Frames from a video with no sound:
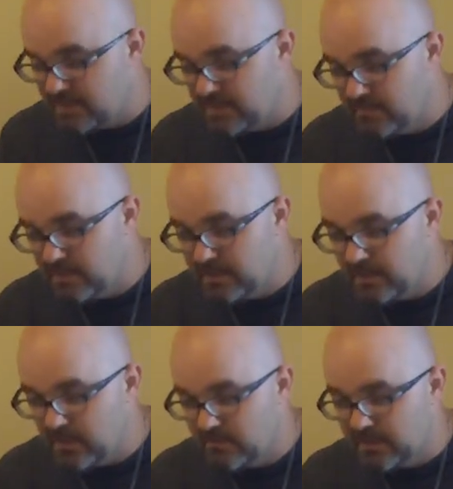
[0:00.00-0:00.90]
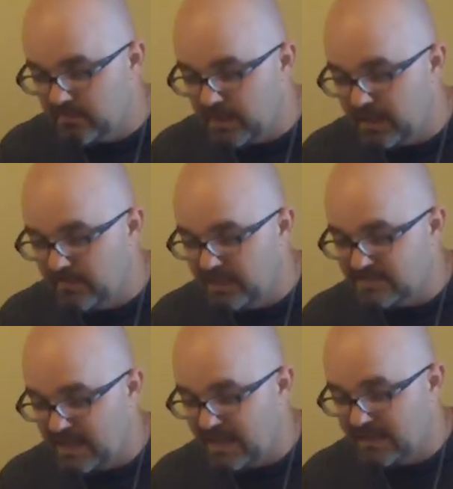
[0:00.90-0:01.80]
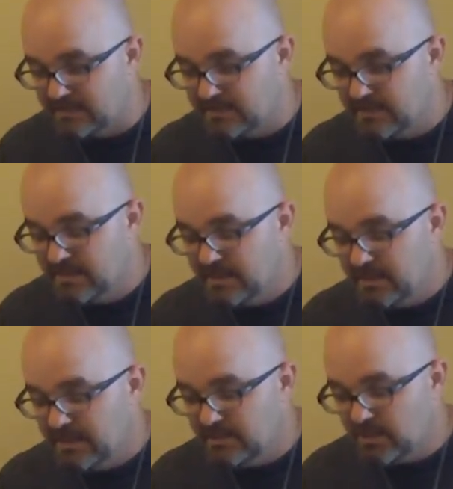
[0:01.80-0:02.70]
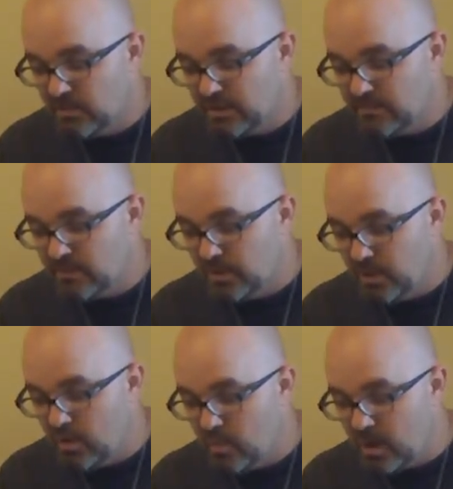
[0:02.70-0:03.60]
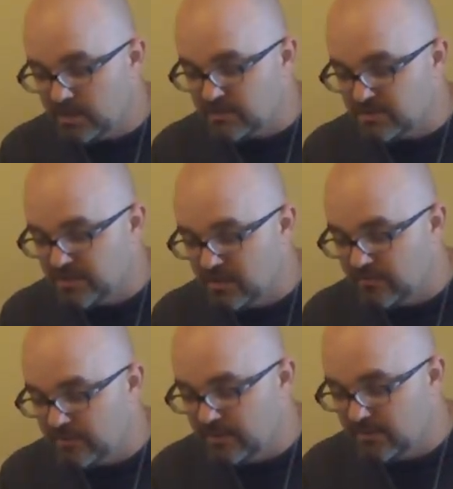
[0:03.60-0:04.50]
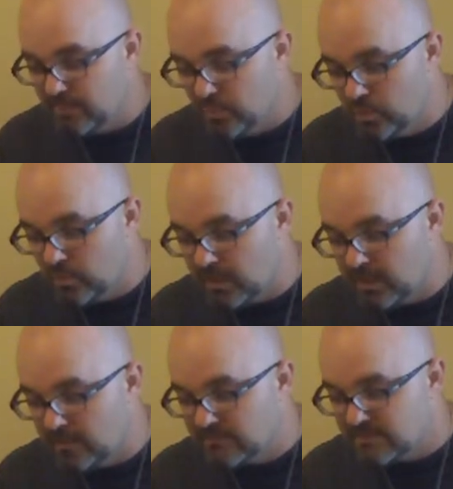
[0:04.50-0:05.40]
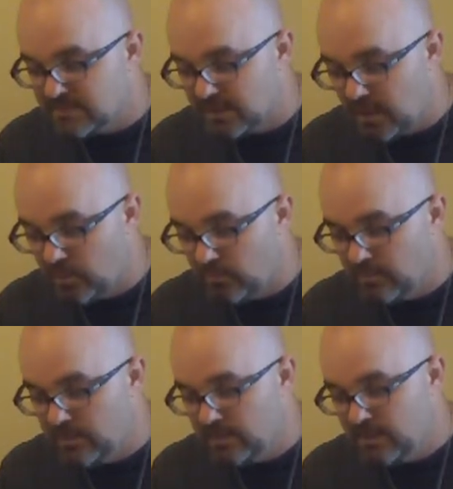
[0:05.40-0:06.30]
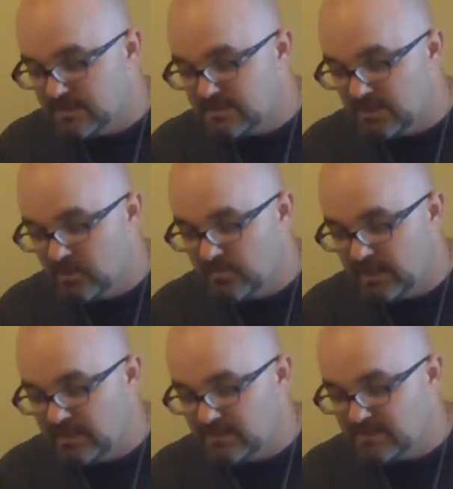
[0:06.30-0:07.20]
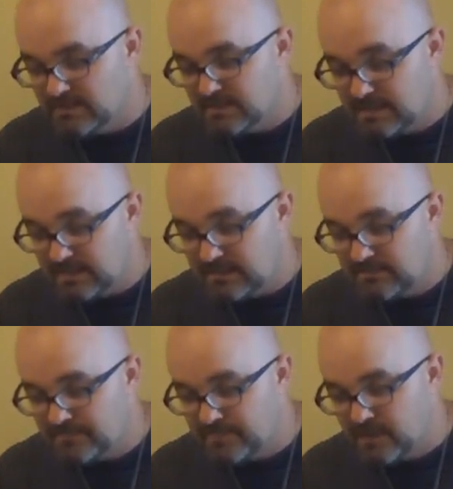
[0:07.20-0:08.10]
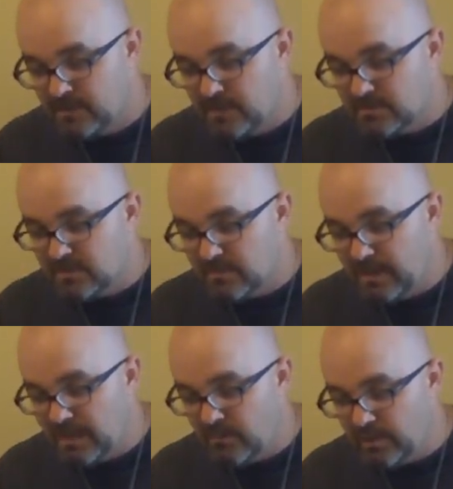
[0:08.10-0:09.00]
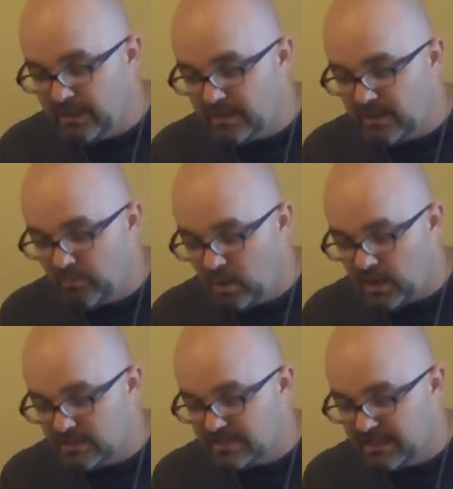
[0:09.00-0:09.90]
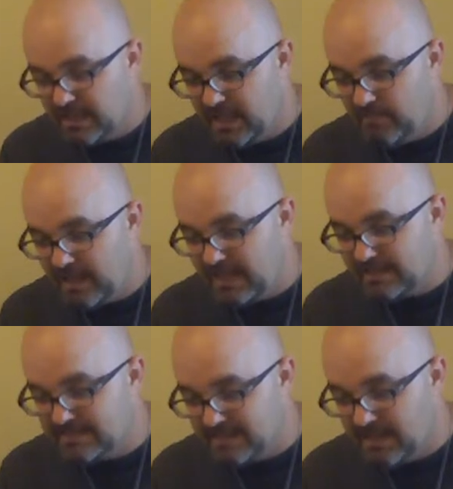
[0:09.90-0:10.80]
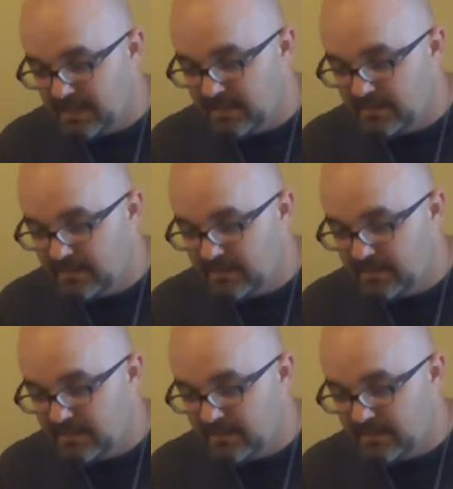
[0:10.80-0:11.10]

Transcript: the mud over the blind man's eyes. He told him, "Go wash yourself in the pool of Siloam." Siloam means sent. So the man went and washed and came back seeing.